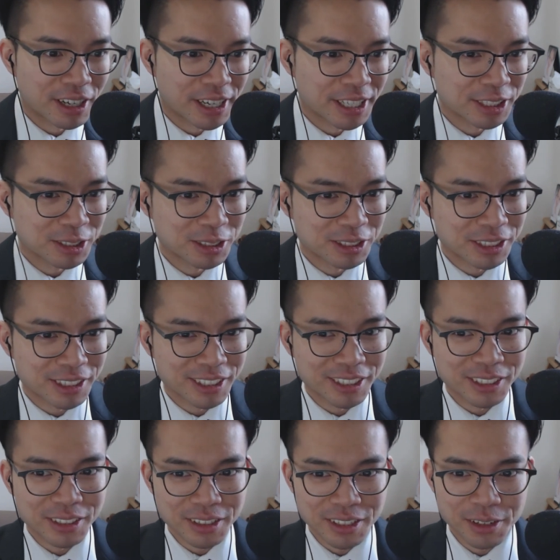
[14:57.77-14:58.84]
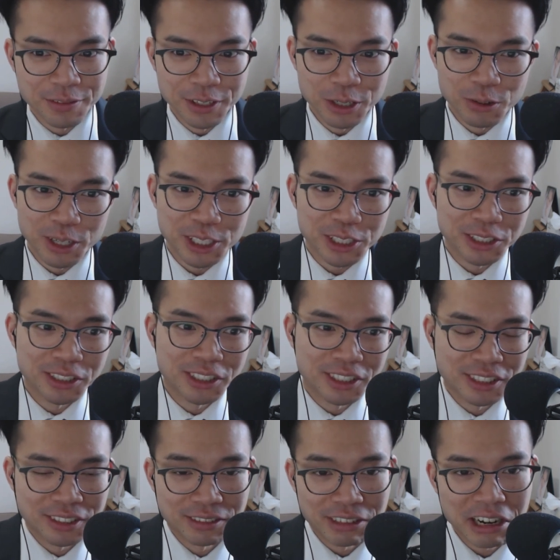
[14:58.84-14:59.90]
I answered a few
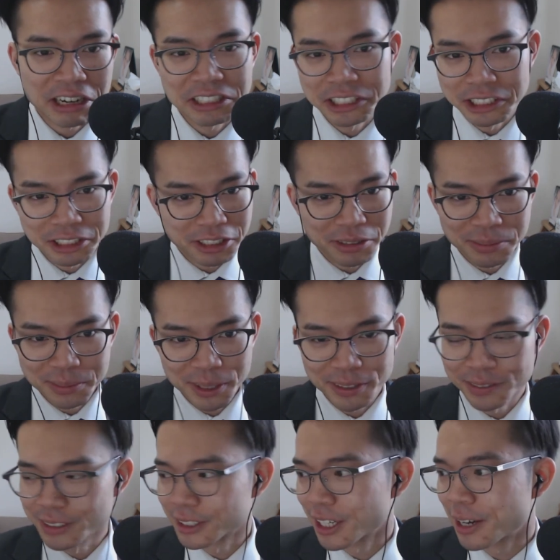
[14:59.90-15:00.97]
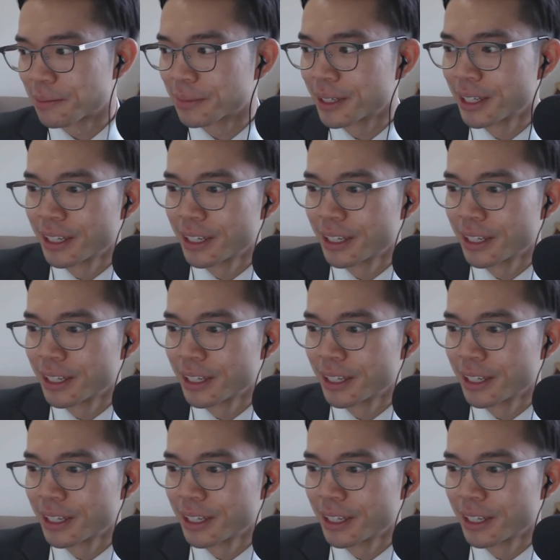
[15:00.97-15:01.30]
questions, and that actually took up all the time.